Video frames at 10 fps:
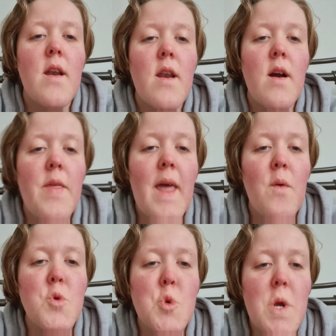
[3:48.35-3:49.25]

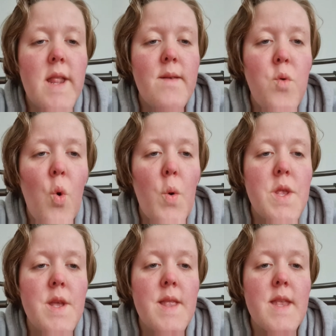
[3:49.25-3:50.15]
that was really
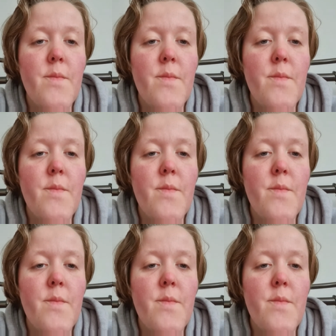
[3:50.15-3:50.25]
important